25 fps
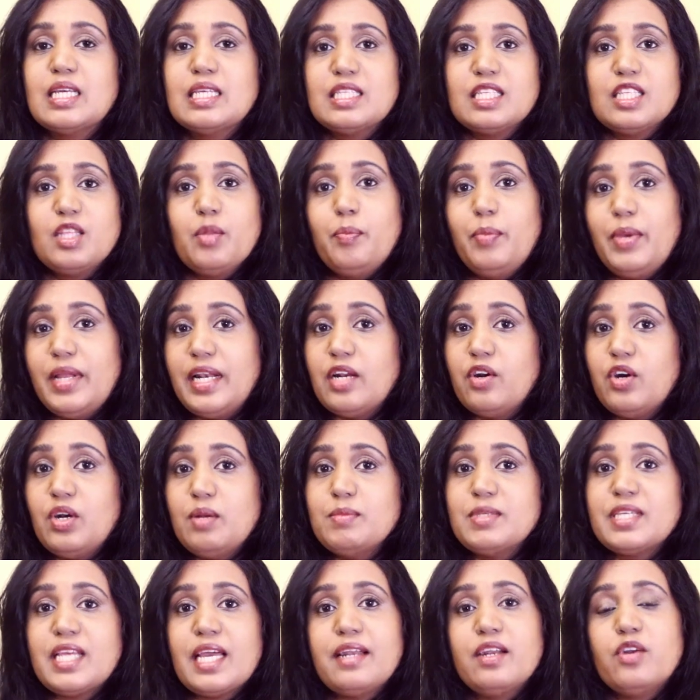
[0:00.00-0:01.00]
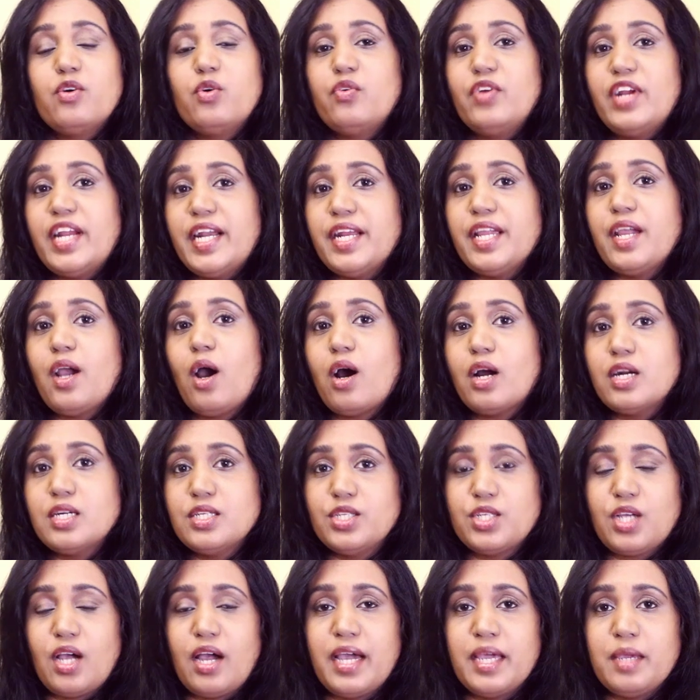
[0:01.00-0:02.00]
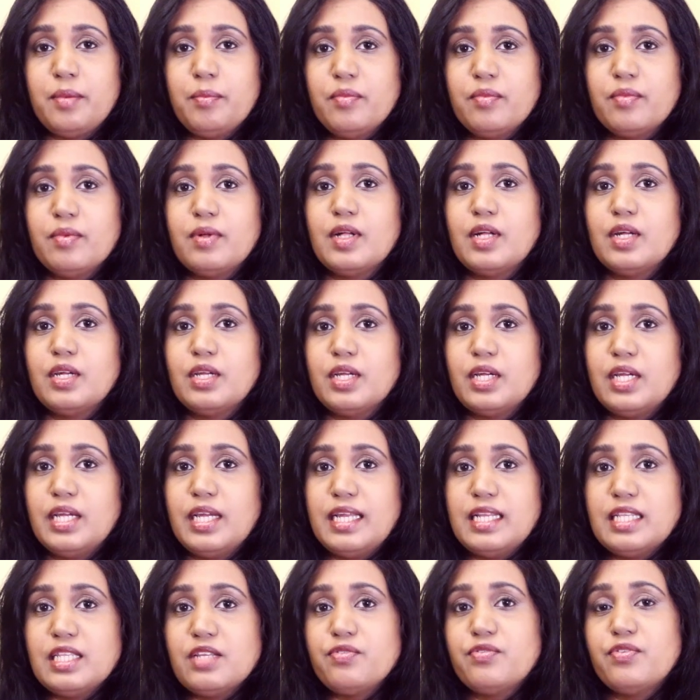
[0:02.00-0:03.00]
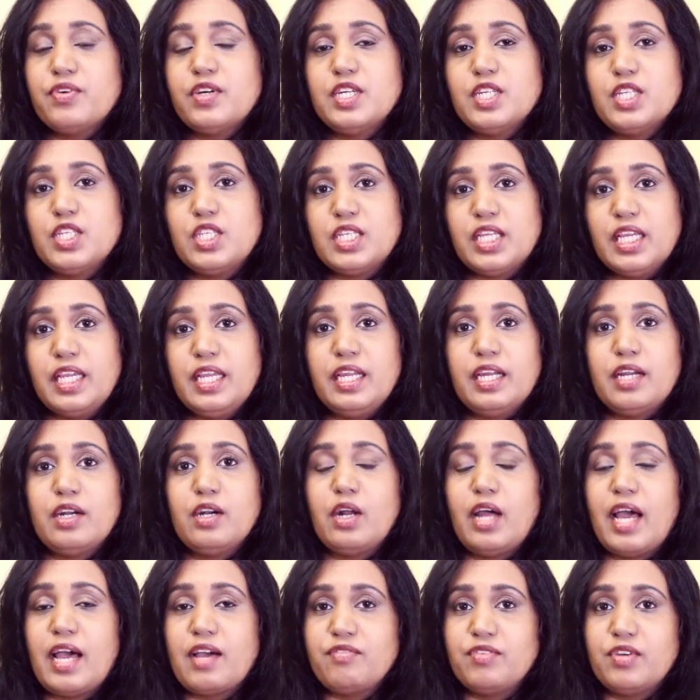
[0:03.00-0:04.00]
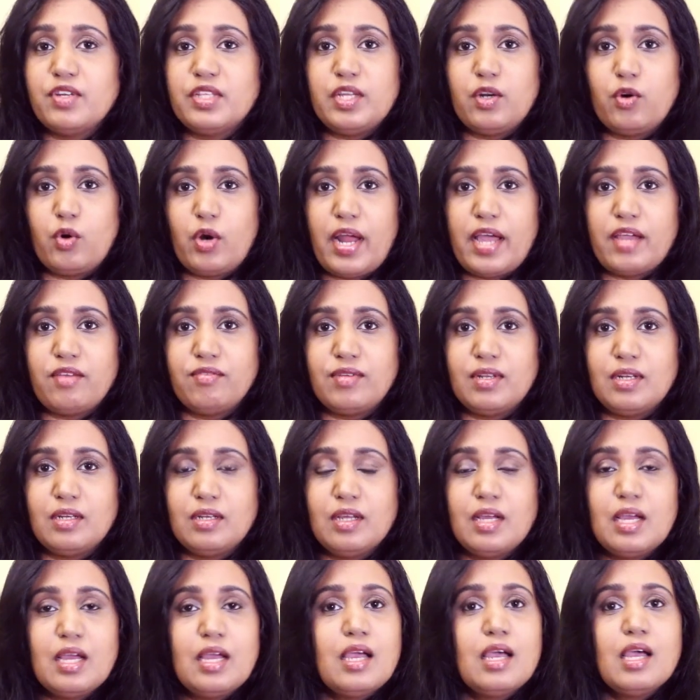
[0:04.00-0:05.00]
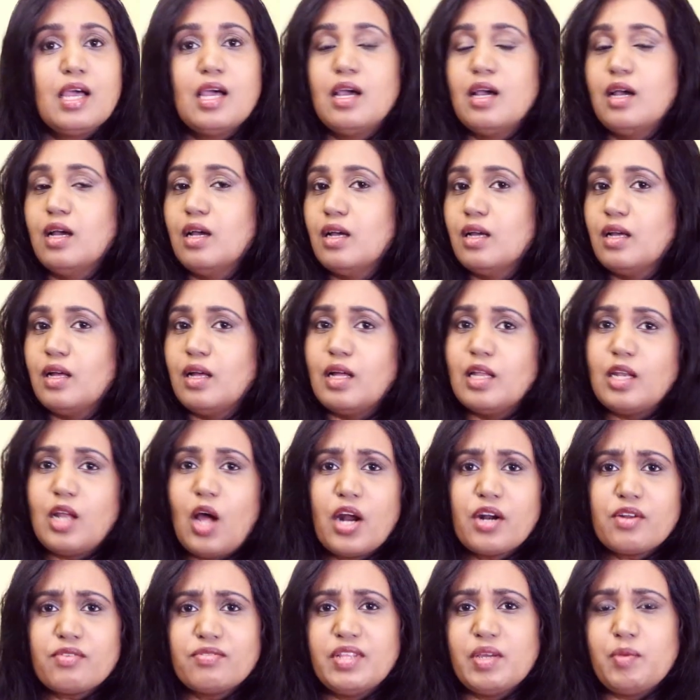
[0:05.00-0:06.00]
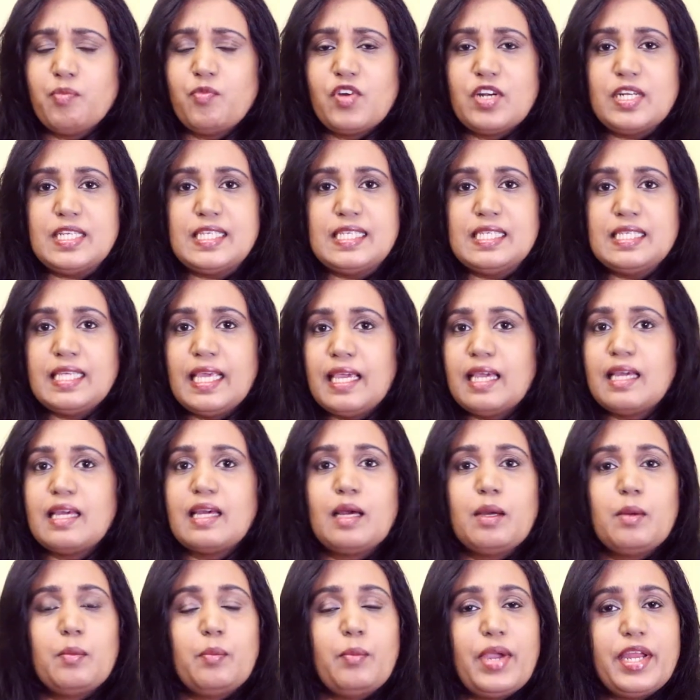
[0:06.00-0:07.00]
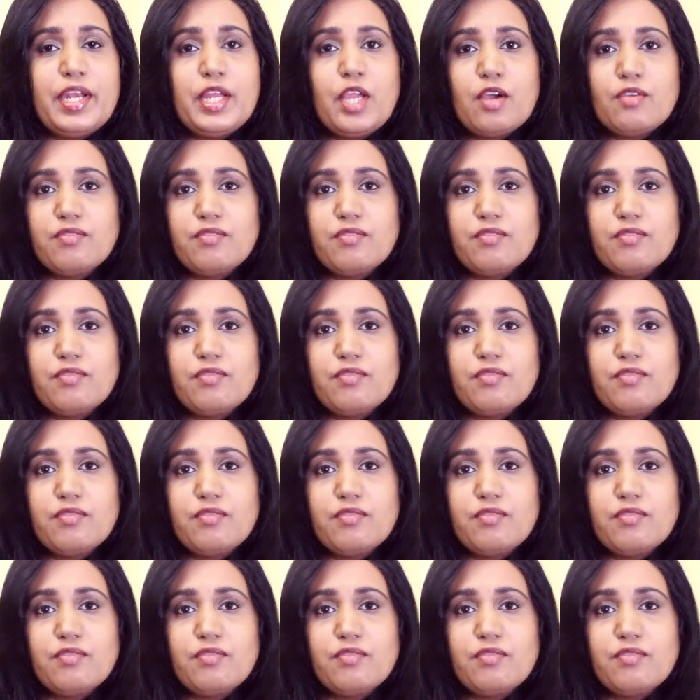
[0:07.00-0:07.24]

So the Pilgrims had a very hard time in the first year after their arrival. A lot of them were sick, many